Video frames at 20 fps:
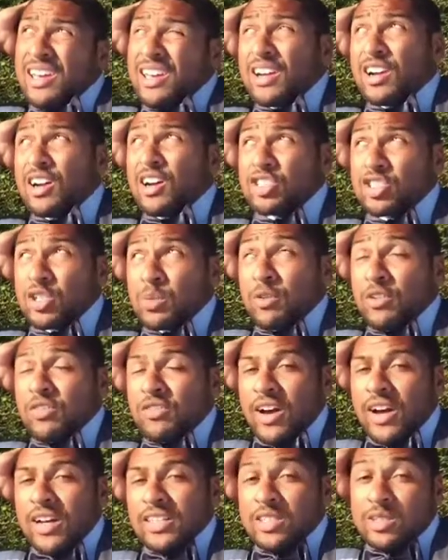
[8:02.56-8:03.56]
It also
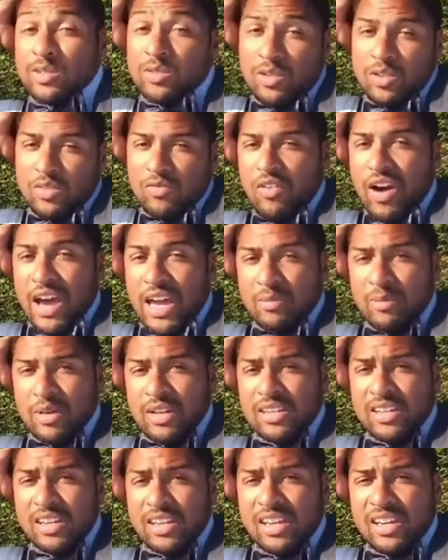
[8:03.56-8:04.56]
provides us with
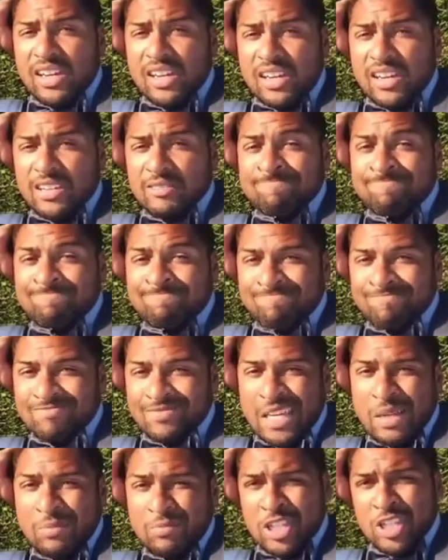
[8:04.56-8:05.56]
vitamin D and
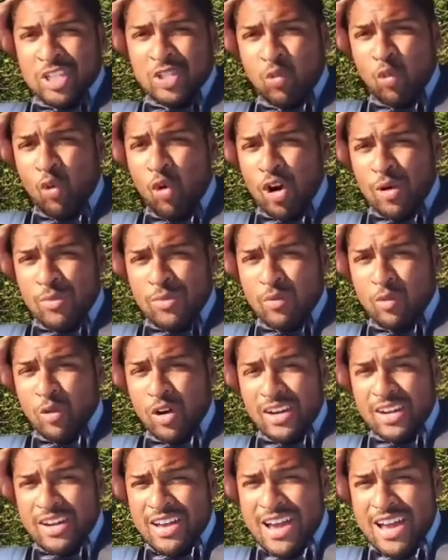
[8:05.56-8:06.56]
keeps us warm and
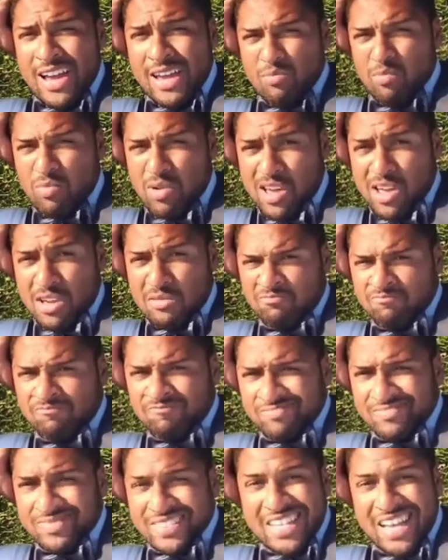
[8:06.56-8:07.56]
whatnot, but
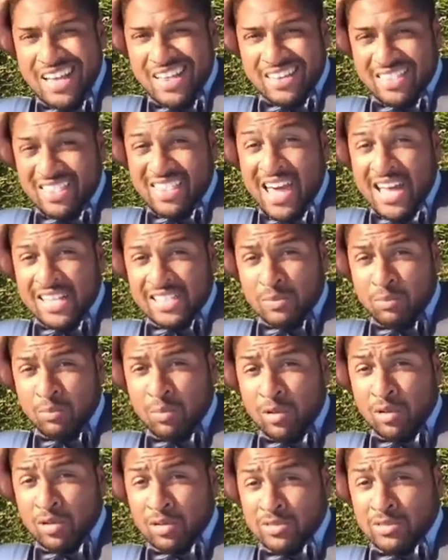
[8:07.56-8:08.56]
it's not like that's
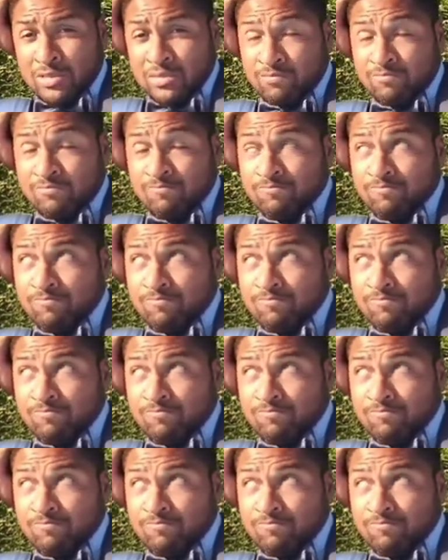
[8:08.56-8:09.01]
important.